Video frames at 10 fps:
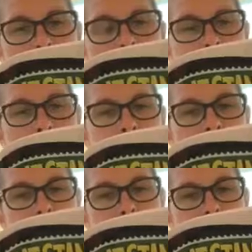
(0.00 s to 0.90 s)

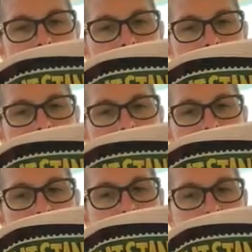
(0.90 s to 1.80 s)
"especially for someone
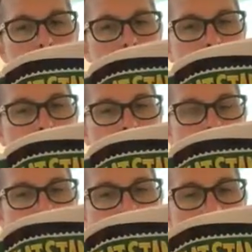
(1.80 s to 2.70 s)
who's been cooped
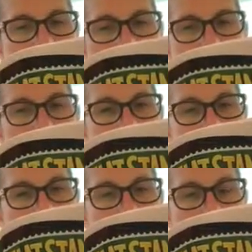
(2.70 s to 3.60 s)
up in a
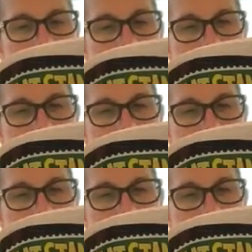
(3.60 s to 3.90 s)
lamp."